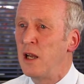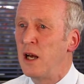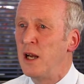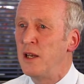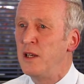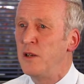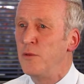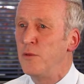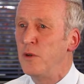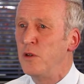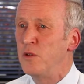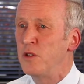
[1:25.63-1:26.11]
an
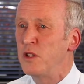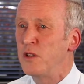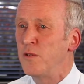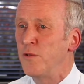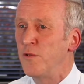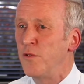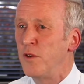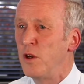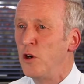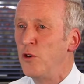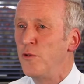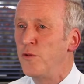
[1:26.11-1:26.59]
erosive
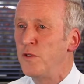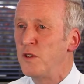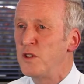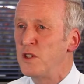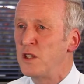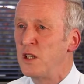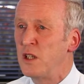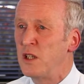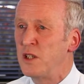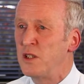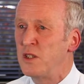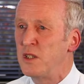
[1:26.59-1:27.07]
flow
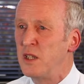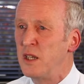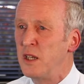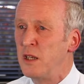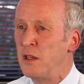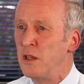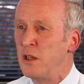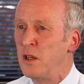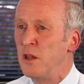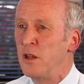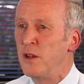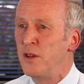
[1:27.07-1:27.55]
facility
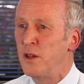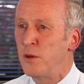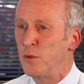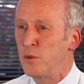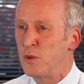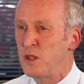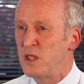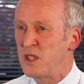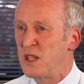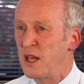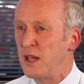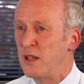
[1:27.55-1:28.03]
that
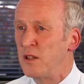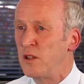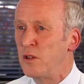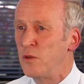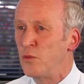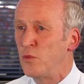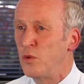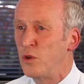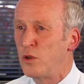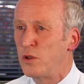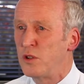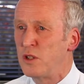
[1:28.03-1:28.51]
was sand
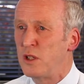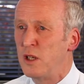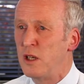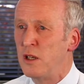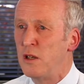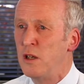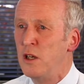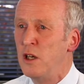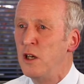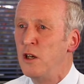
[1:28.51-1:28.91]
and water